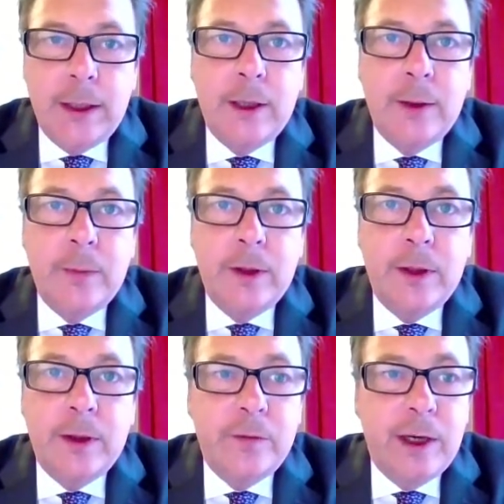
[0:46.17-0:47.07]

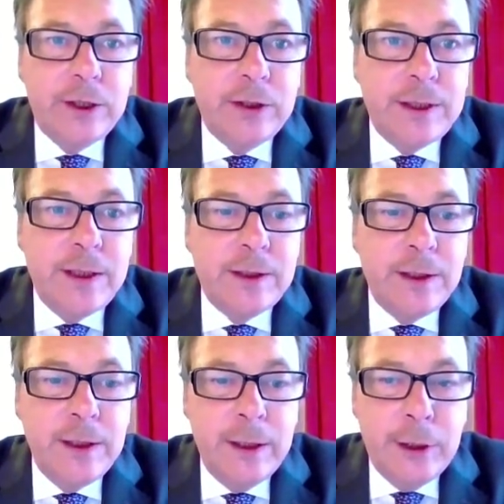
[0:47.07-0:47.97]
the financial
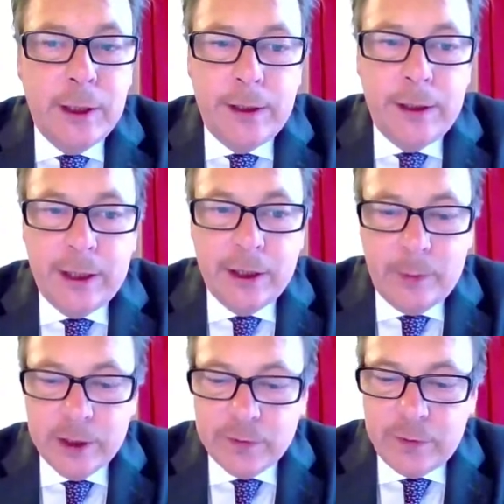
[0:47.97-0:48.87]
centre and the
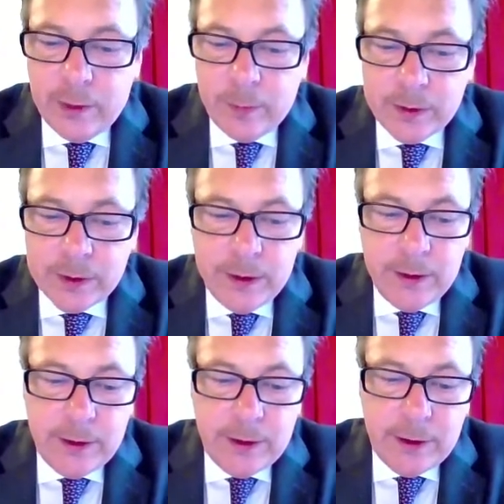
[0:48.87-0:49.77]
economic development
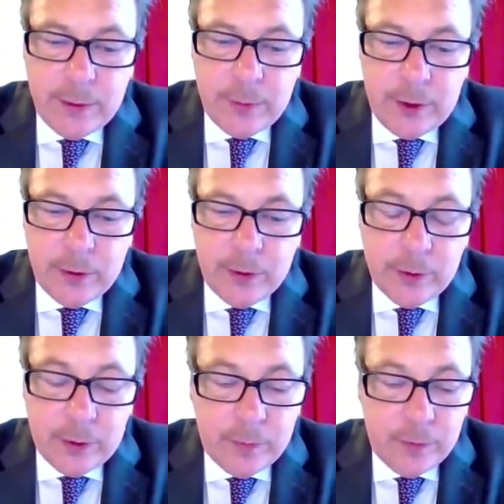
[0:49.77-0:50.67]

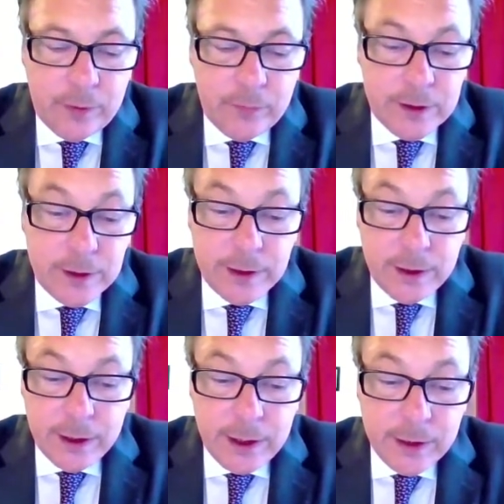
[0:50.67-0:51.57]
of the
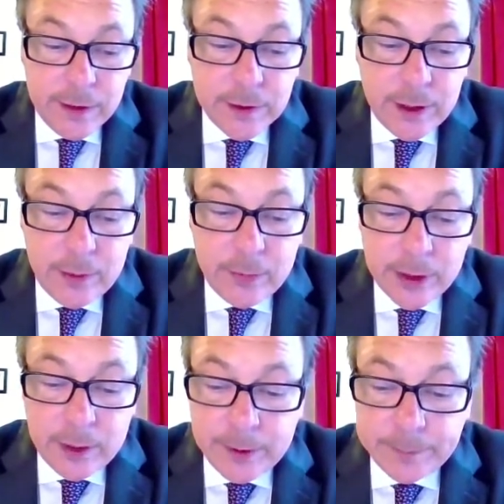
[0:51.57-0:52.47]
city and
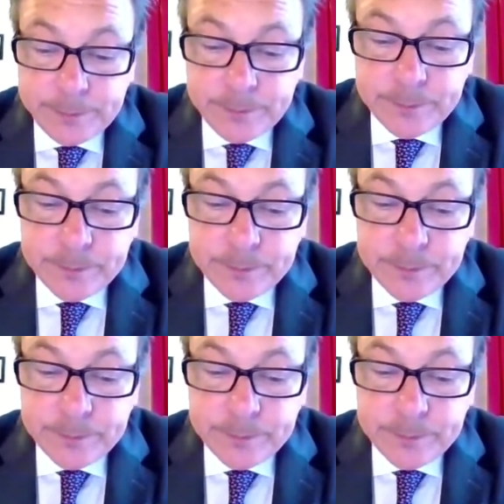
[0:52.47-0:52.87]
Abu Dhabi.